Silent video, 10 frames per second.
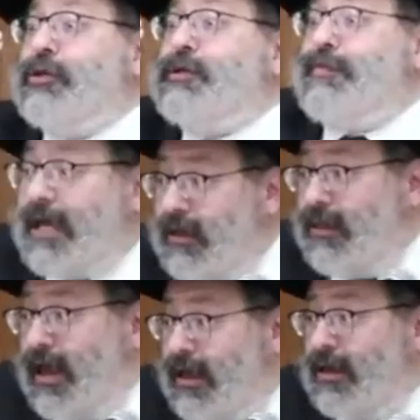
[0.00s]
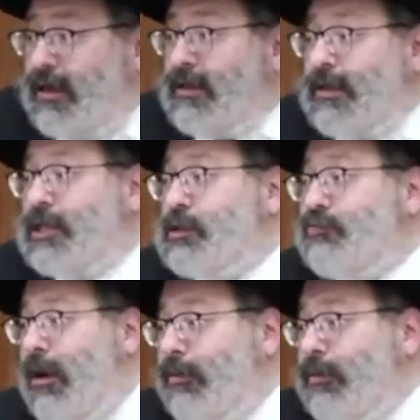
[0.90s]
speculated that there's
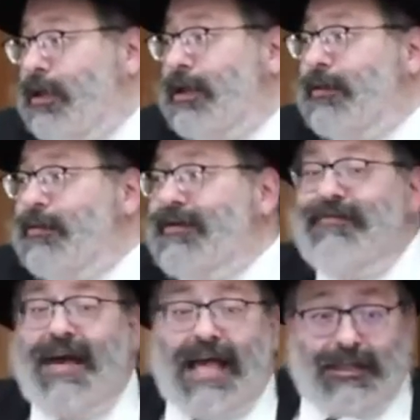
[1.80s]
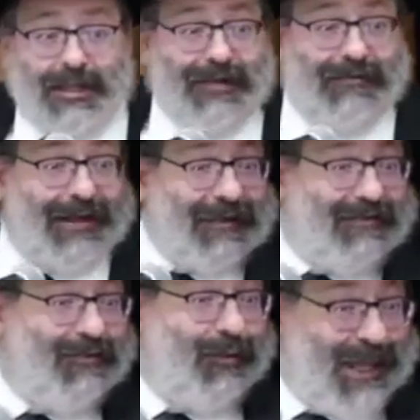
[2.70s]
probably going to be fasting for like
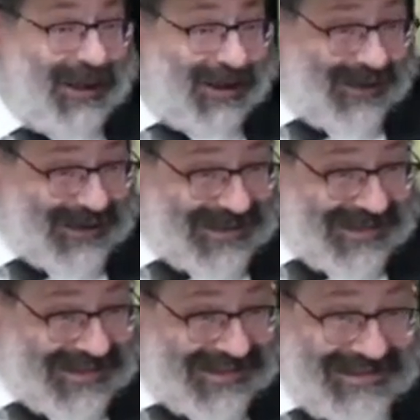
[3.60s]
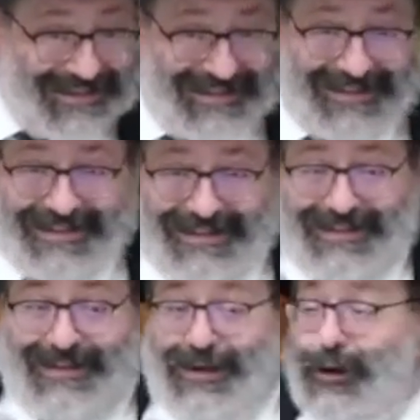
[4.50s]
40 years.
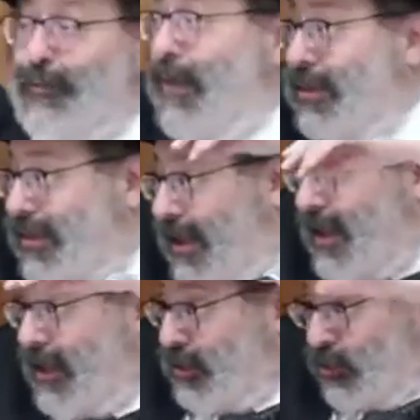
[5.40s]
You know, Monday, he'll do